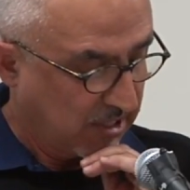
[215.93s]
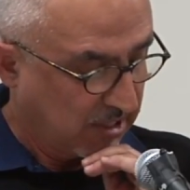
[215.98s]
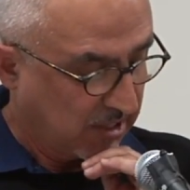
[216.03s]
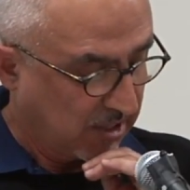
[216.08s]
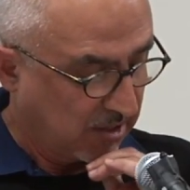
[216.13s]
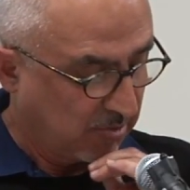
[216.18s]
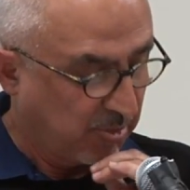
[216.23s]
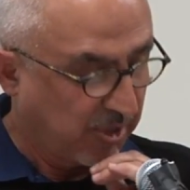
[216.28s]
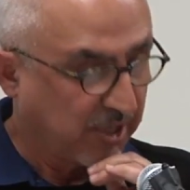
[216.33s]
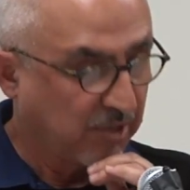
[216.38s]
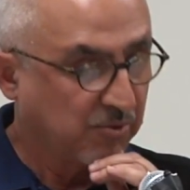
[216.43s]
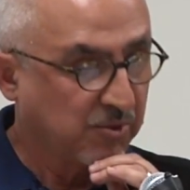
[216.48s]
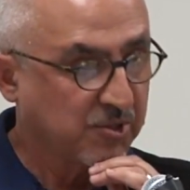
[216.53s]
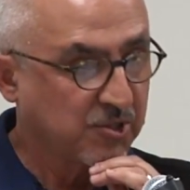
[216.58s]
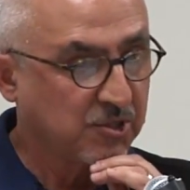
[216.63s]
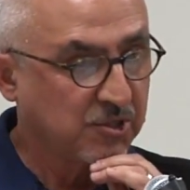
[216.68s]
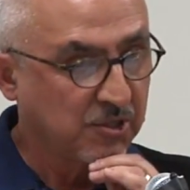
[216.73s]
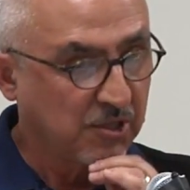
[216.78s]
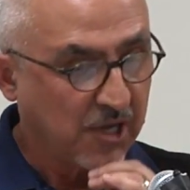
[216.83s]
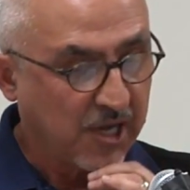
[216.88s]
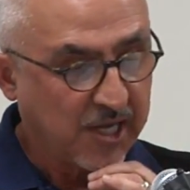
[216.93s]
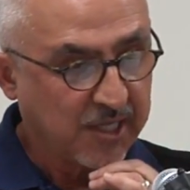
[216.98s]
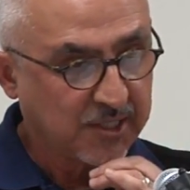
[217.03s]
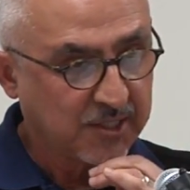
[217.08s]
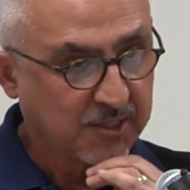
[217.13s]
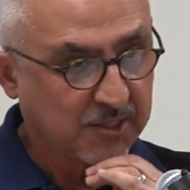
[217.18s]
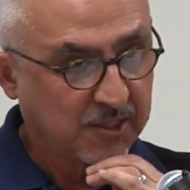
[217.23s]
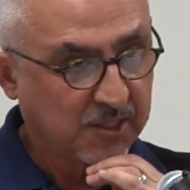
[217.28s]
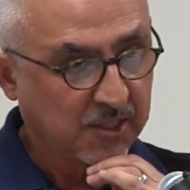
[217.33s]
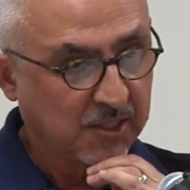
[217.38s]
Uh, but it was
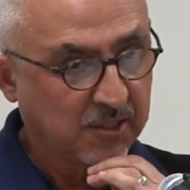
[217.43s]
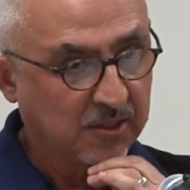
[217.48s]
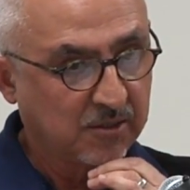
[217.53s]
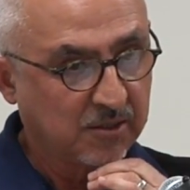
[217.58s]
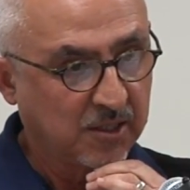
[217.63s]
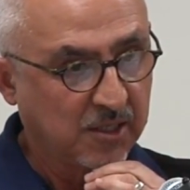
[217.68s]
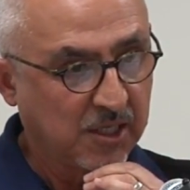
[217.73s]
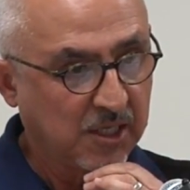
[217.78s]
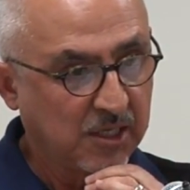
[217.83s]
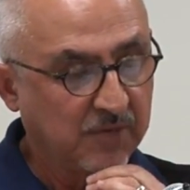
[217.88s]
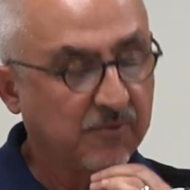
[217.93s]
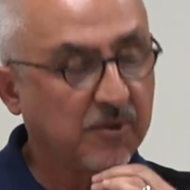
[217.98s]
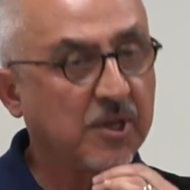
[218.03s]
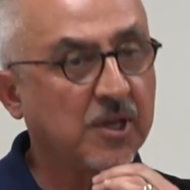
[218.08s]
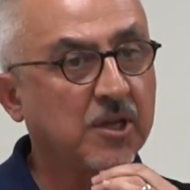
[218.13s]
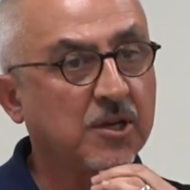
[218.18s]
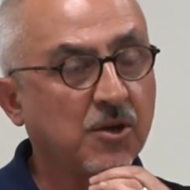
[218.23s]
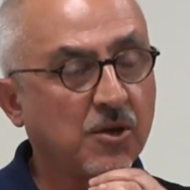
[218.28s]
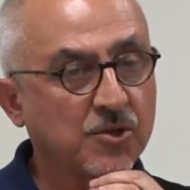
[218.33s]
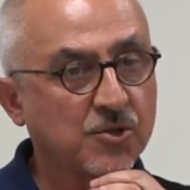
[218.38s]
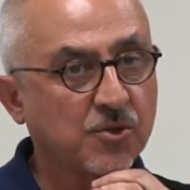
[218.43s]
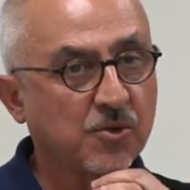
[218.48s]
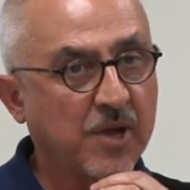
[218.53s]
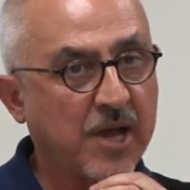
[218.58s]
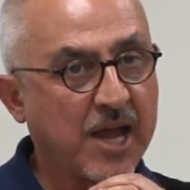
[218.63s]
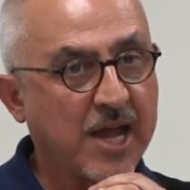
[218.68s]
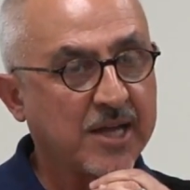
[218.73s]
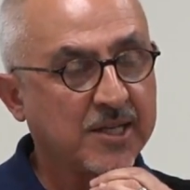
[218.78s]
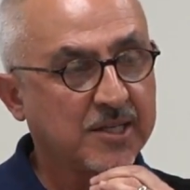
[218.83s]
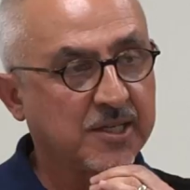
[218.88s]
not, it, it, also
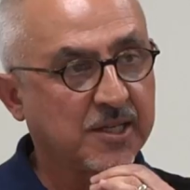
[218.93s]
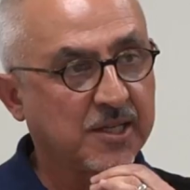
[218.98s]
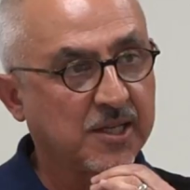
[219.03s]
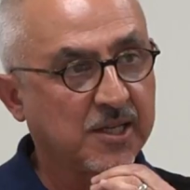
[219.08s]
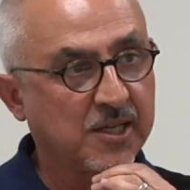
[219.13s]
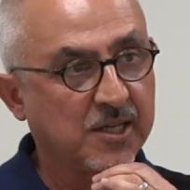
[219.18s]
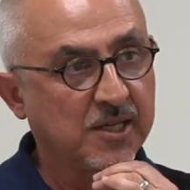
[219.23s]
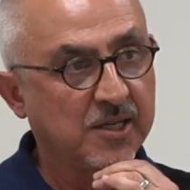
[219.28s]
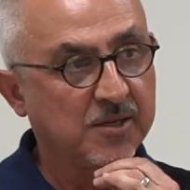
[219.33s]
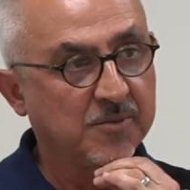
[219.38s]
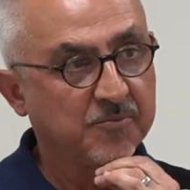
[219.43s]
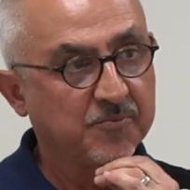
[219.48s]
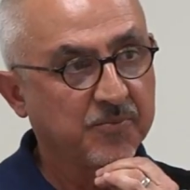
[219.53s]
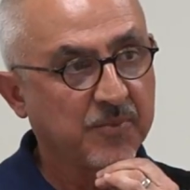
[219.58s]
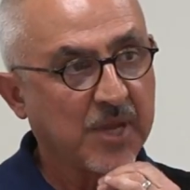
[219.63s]
had a